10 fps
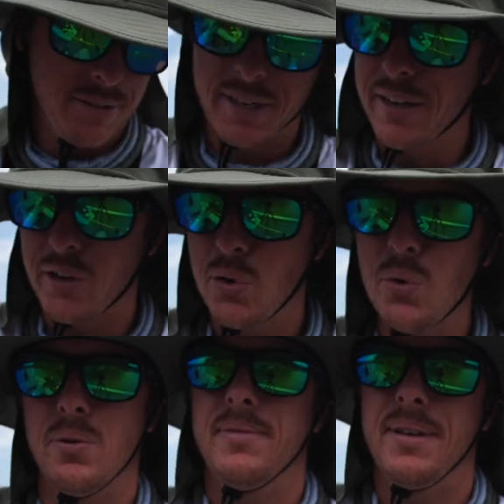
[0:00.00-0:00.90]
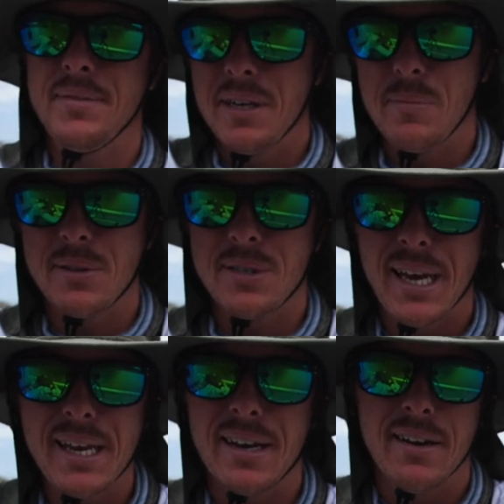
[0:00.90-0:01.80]
it's kind of cool. thinking about
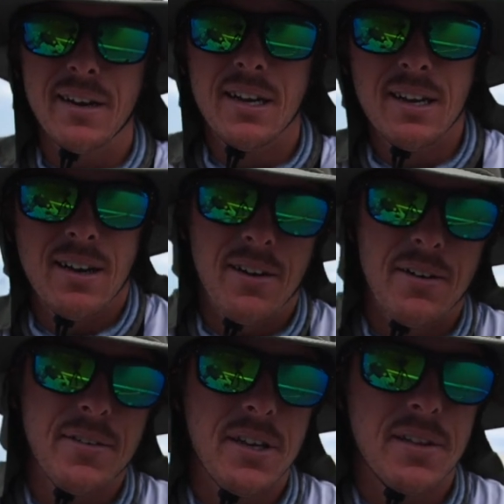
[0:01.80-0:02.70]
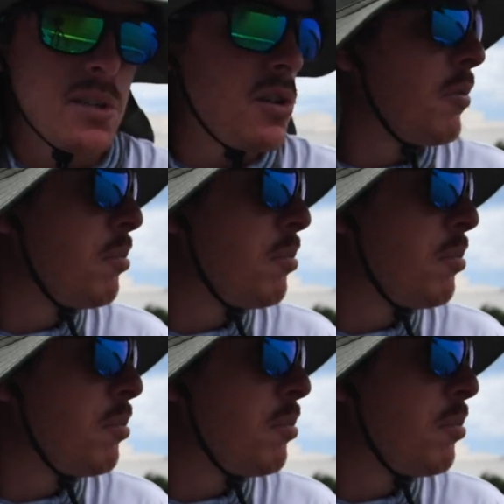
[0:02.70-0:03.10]
taking it on uh, this little